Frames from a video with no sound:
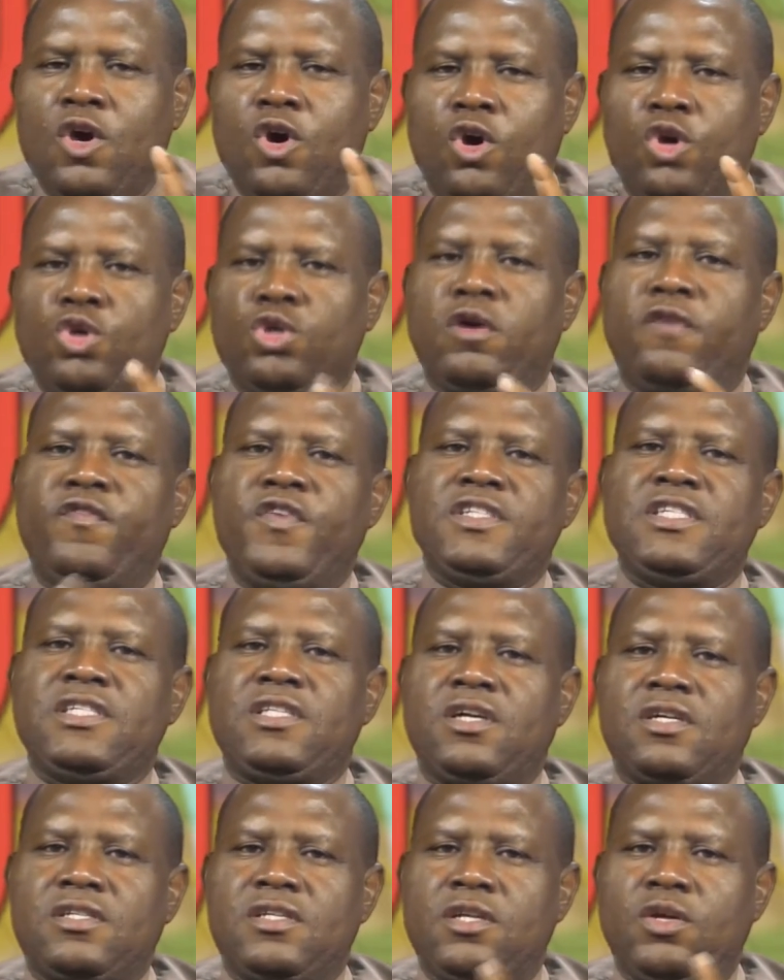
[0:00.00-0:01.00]
You can
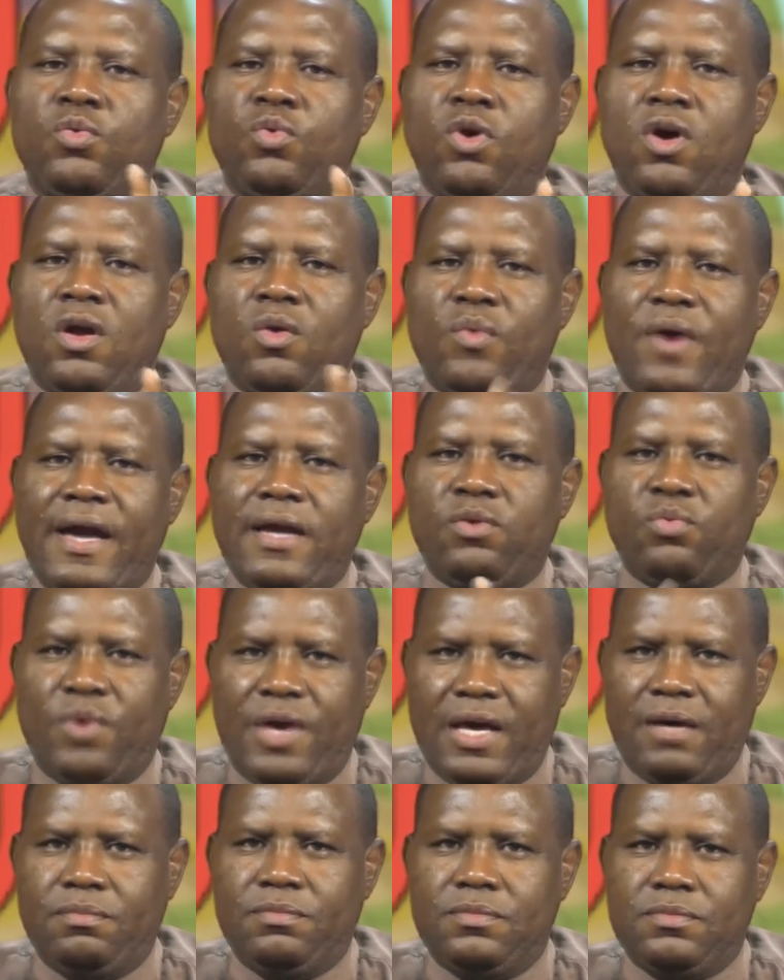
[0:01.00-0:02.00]
visit us on the World Wide
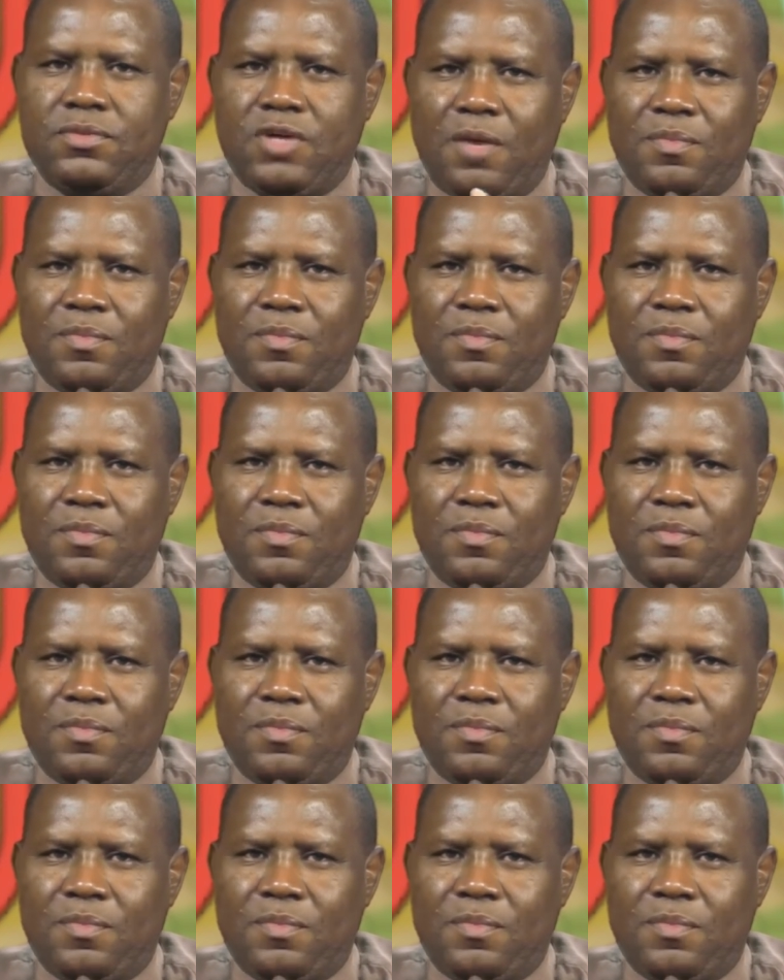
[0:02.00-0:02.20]
Web,